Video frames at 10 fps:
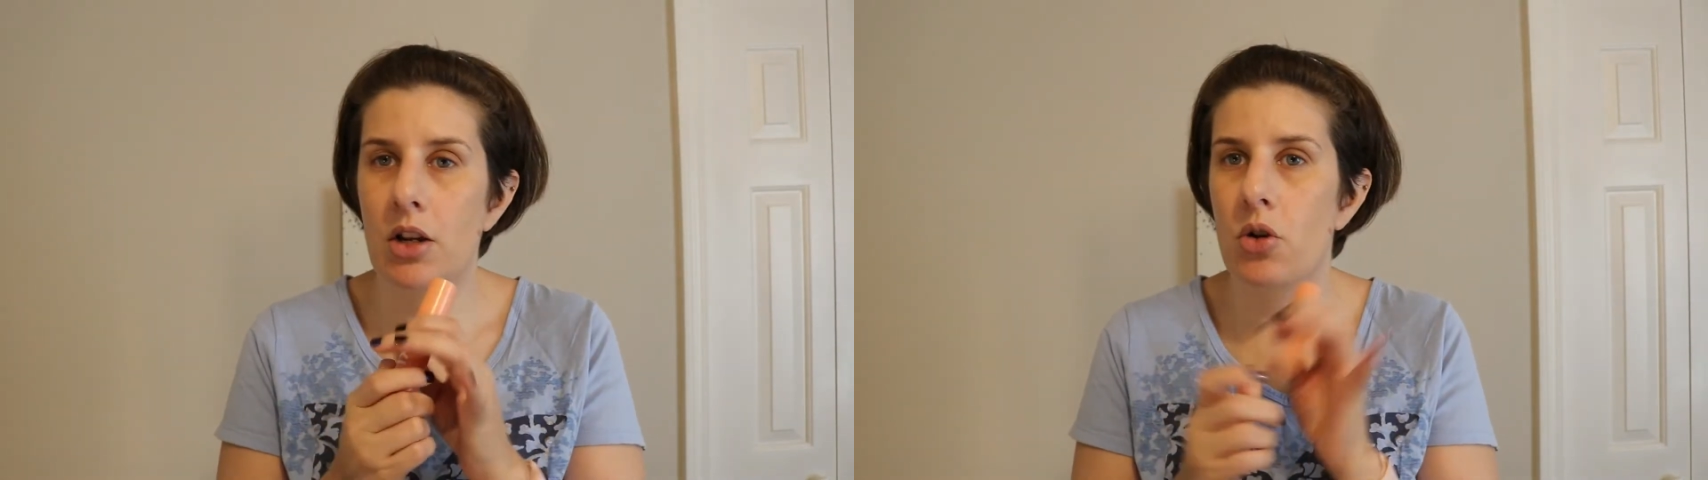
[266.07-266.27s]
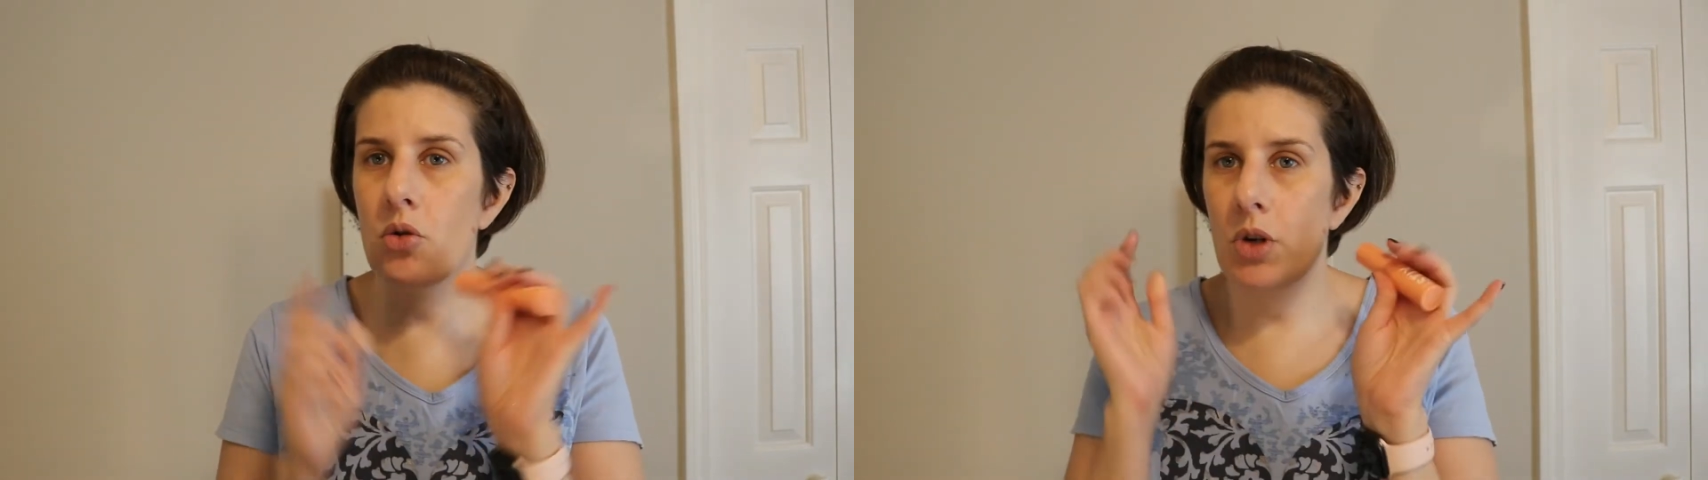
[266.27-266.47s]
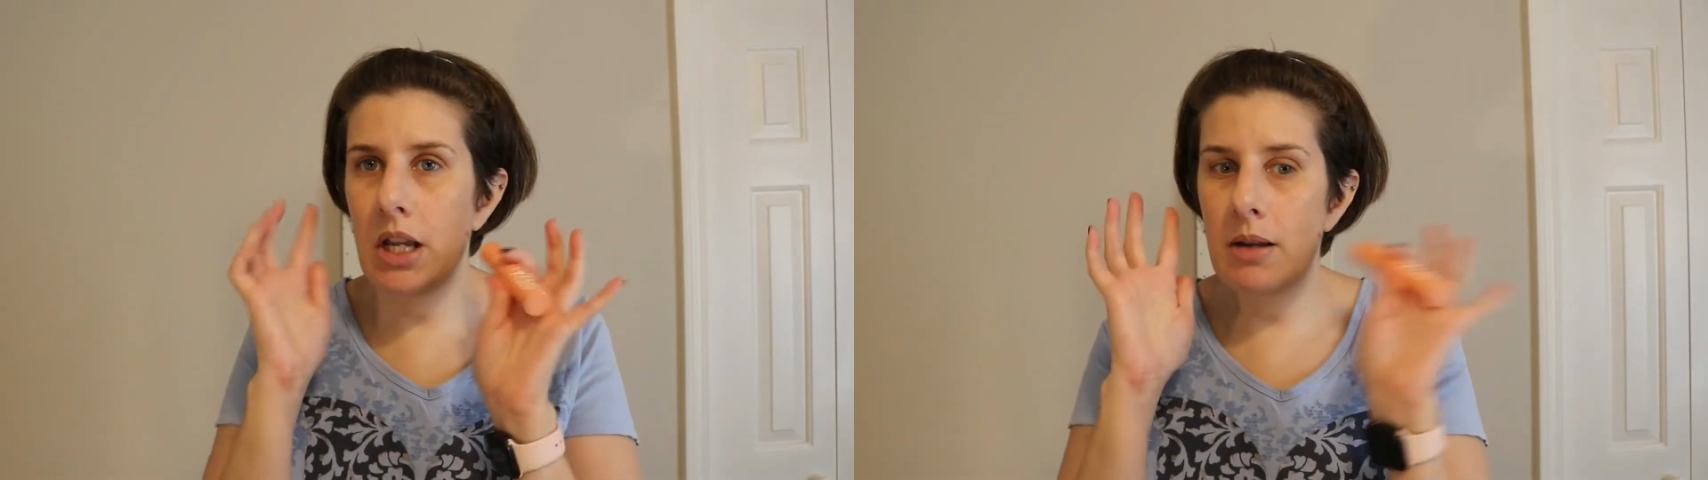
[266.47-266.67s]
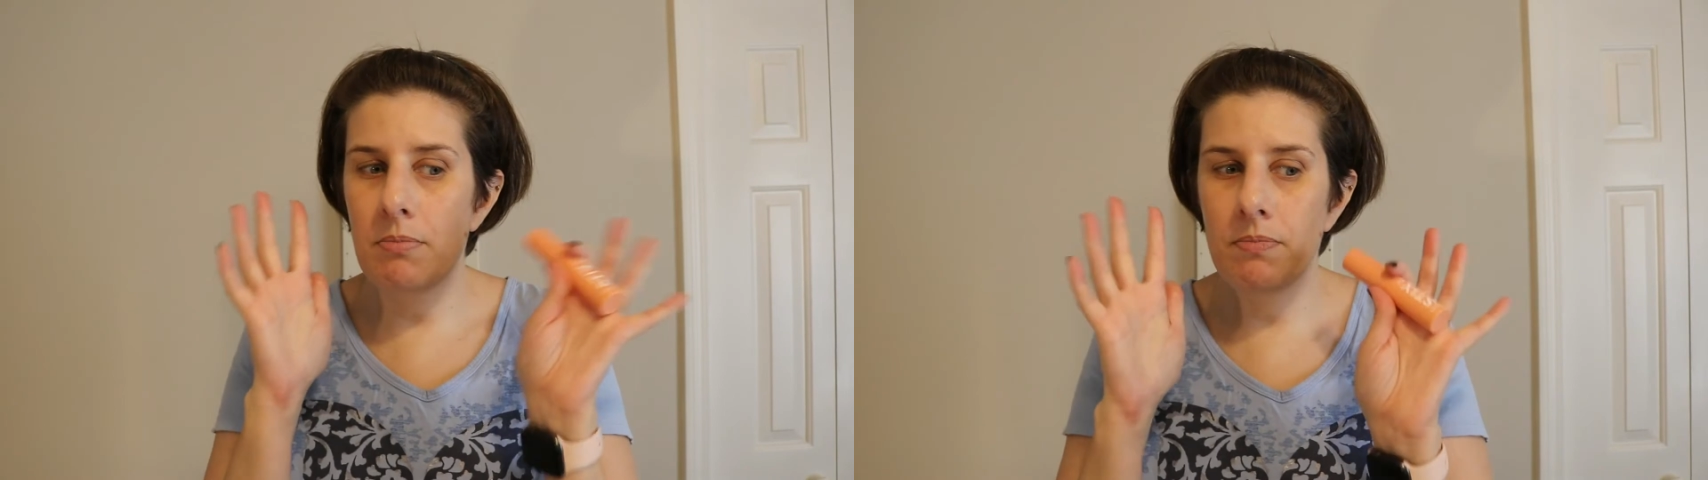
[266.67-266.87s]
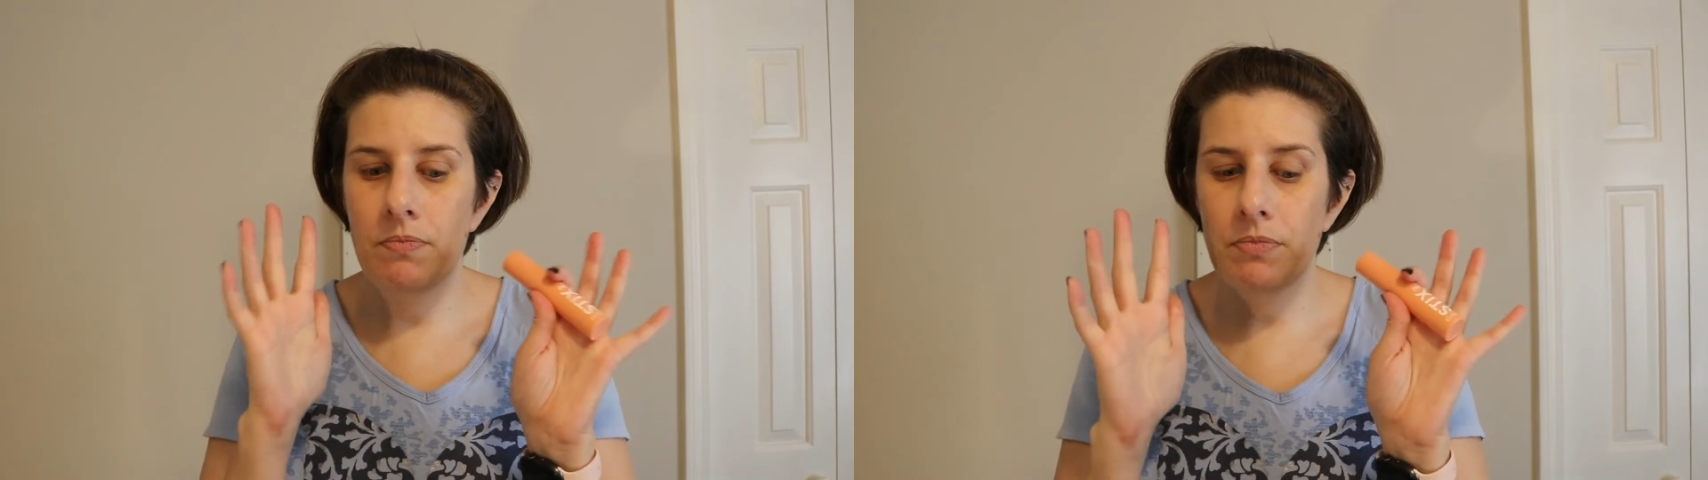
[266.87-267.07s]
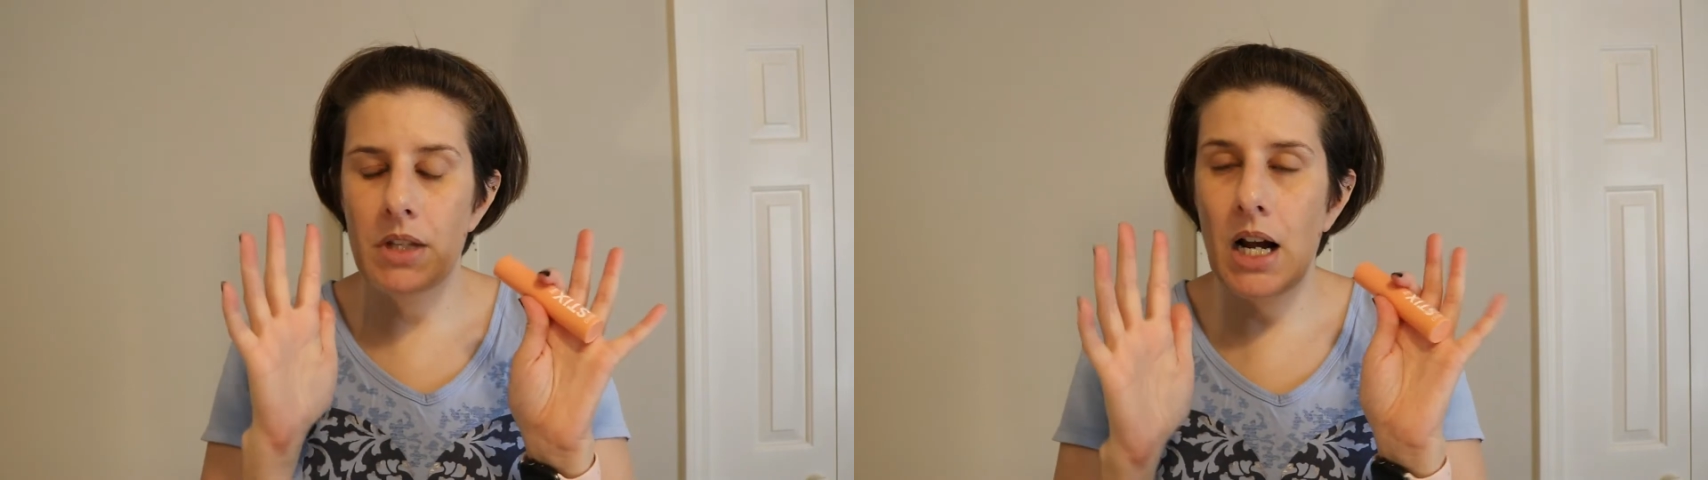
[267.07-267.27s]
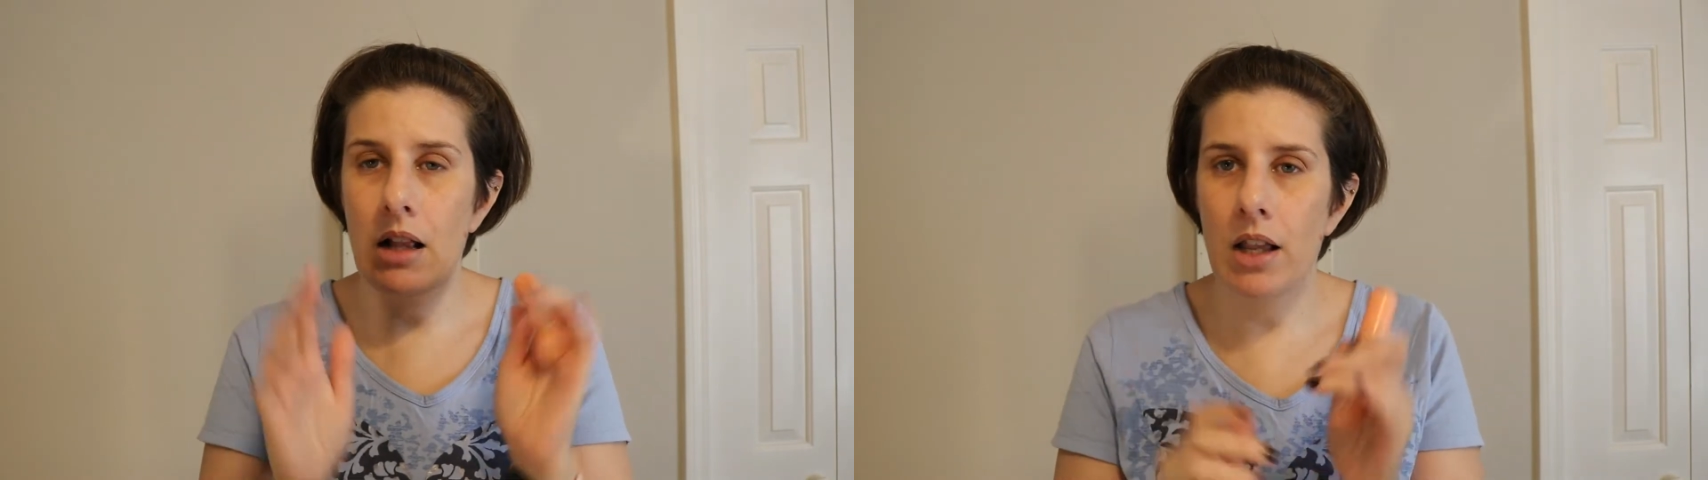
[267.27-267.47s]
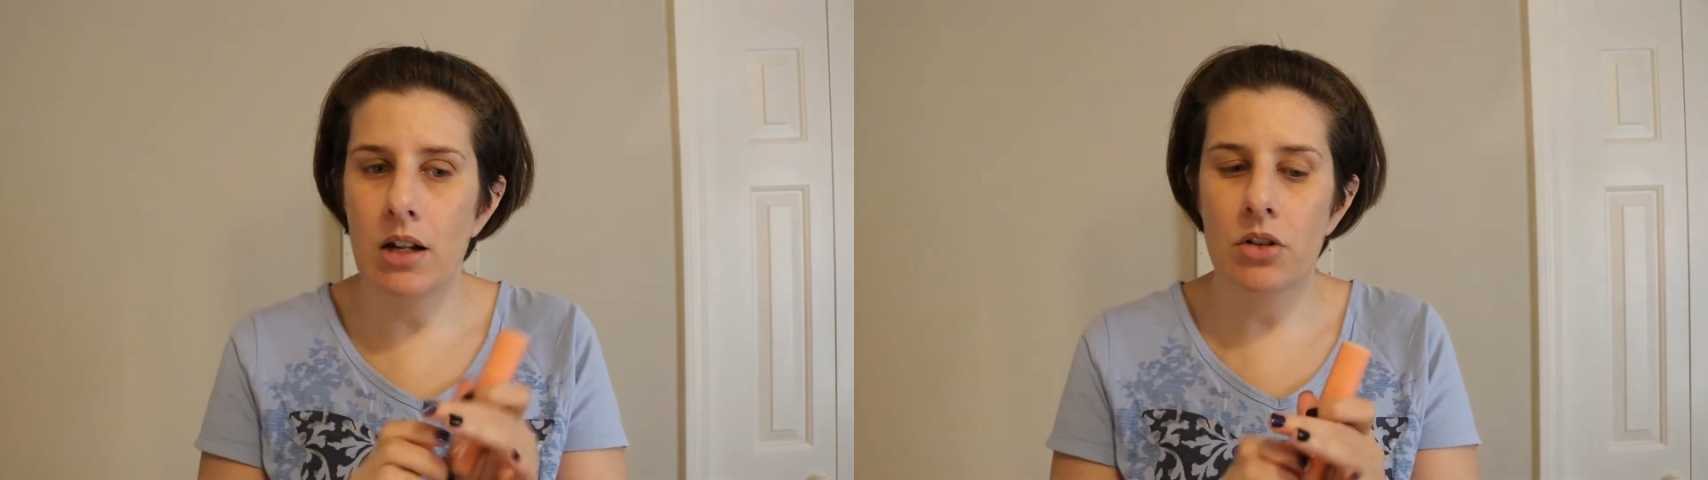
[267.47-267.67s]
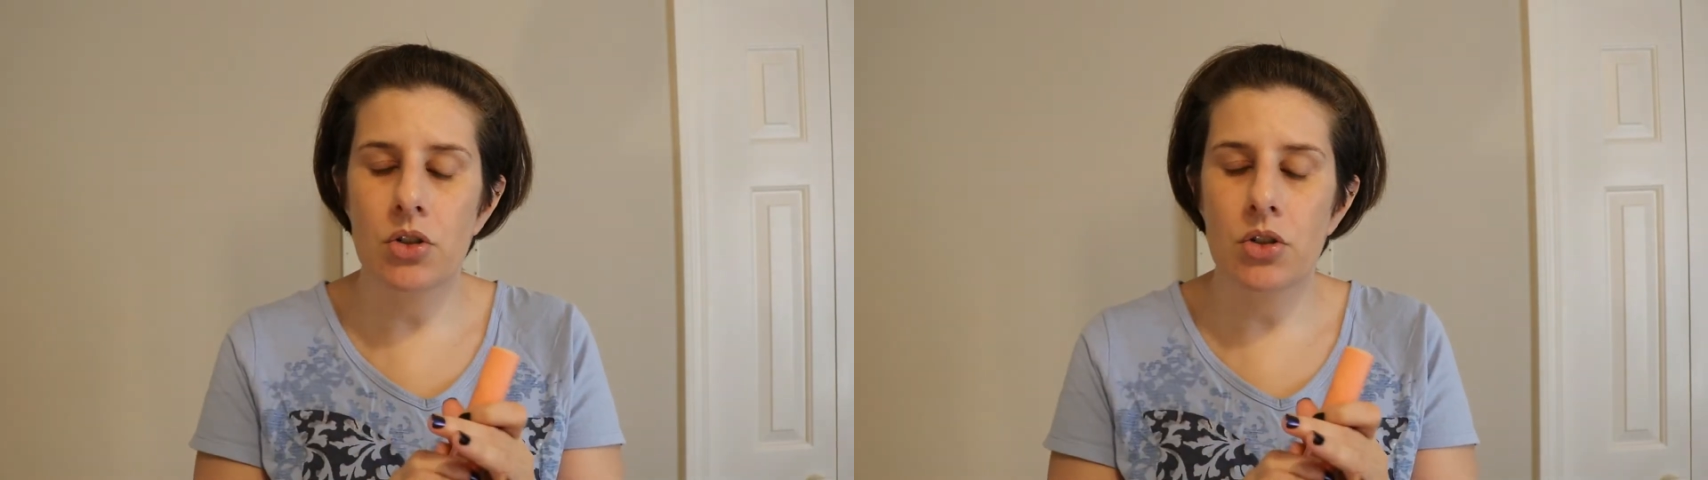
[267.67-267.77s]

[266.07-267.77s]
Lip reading: cream highlighter.